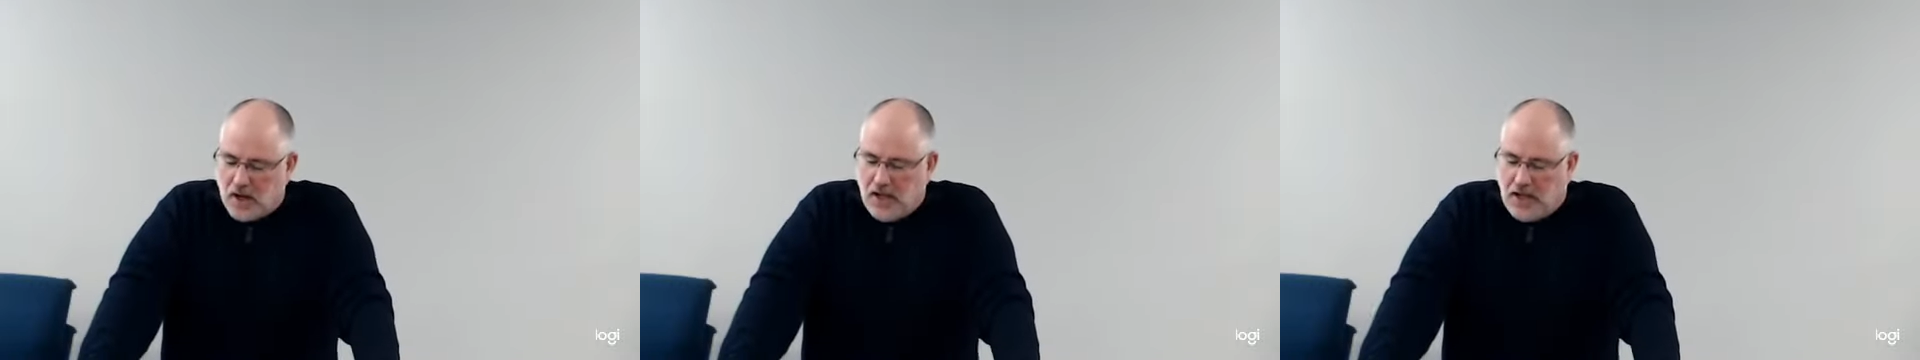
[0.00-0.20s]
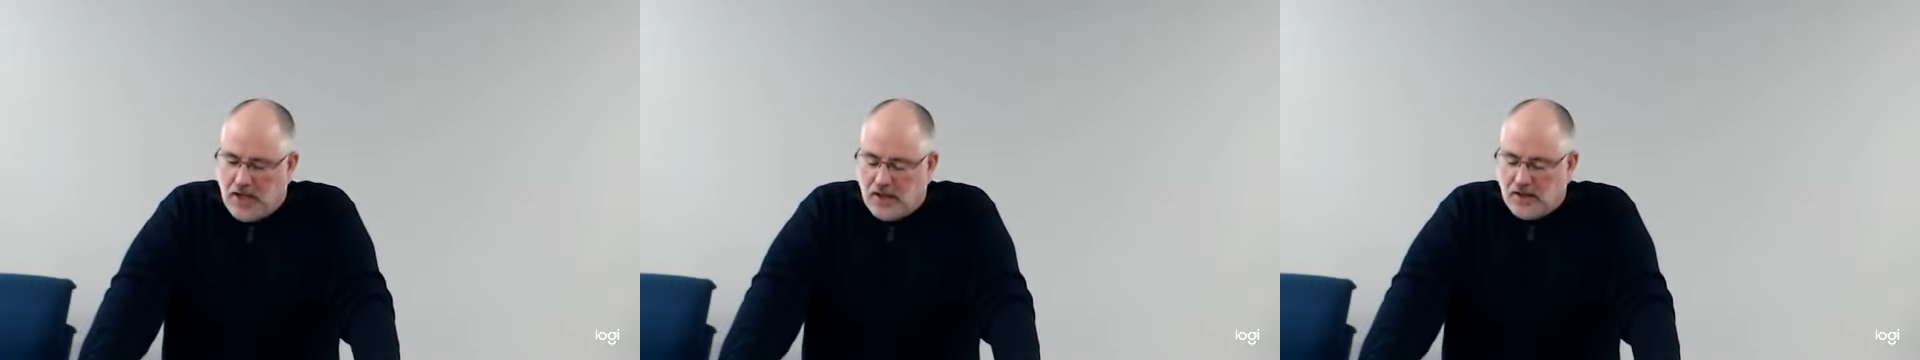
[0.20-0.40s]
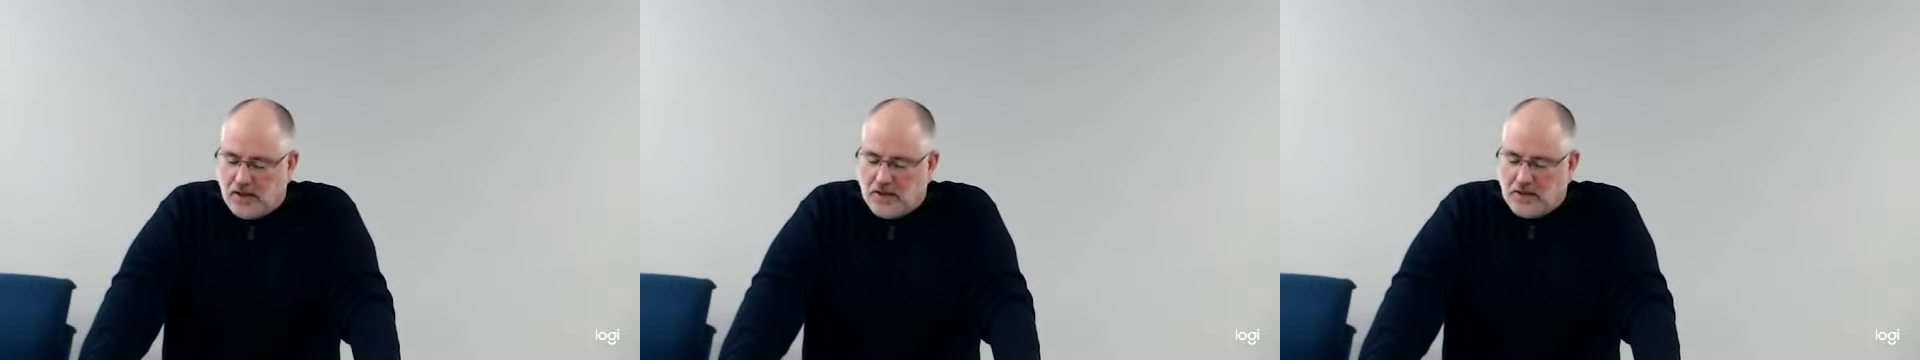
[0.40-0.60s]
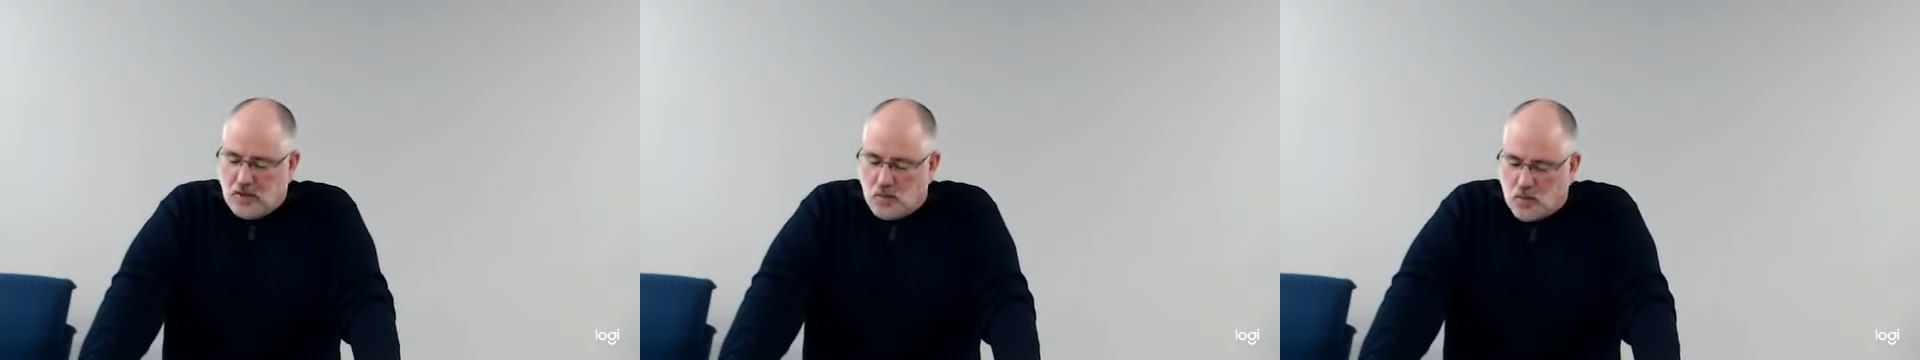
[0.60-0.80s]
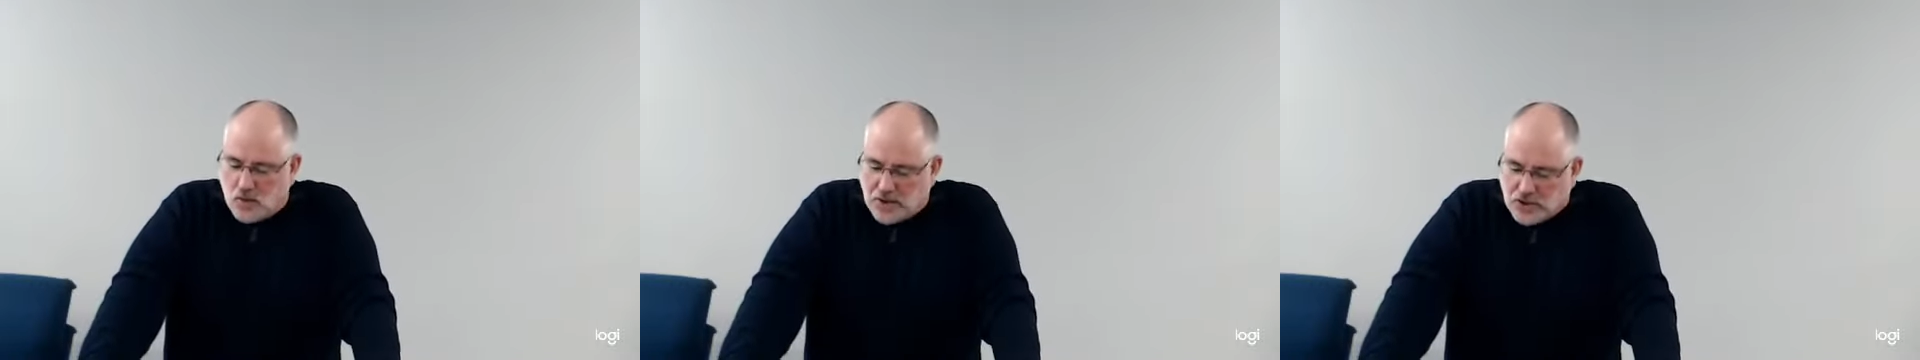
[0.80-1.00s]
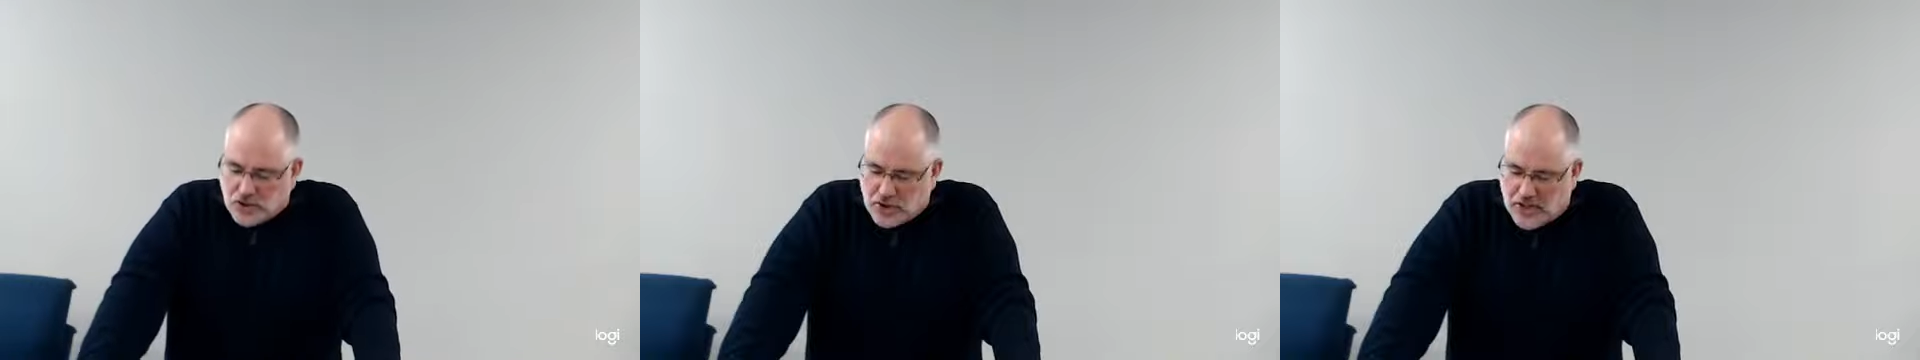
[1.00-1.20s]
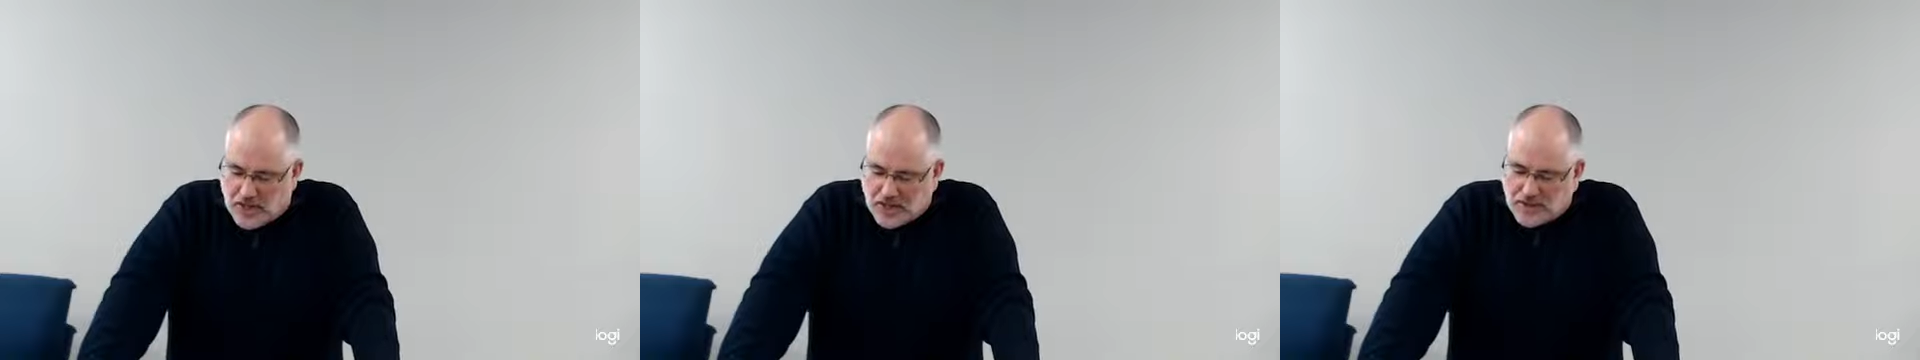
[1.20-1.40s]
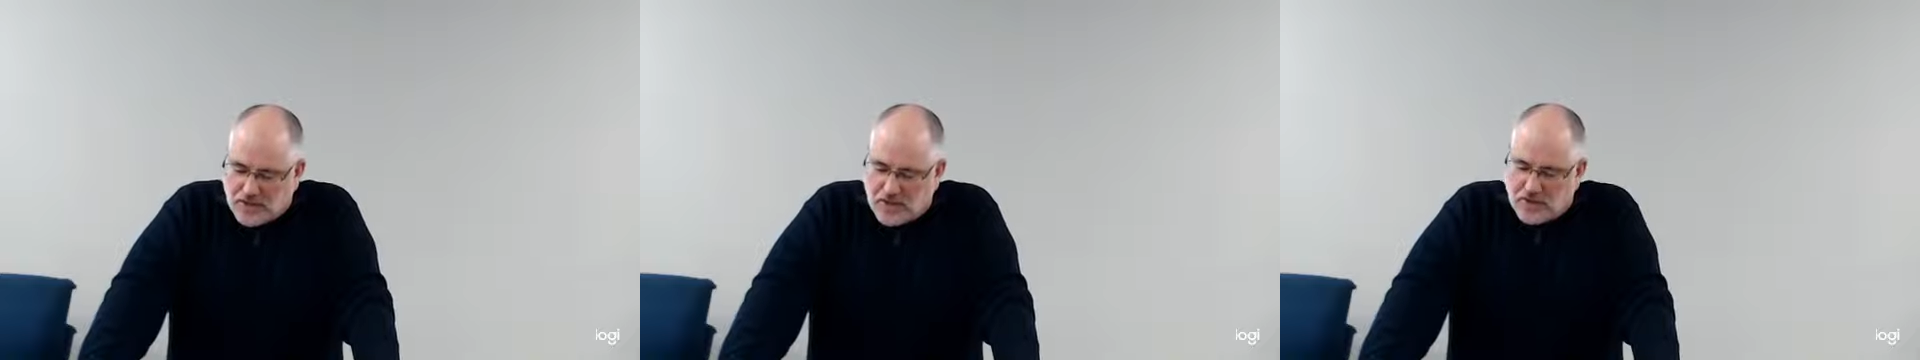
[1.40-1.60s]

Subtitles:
England rejects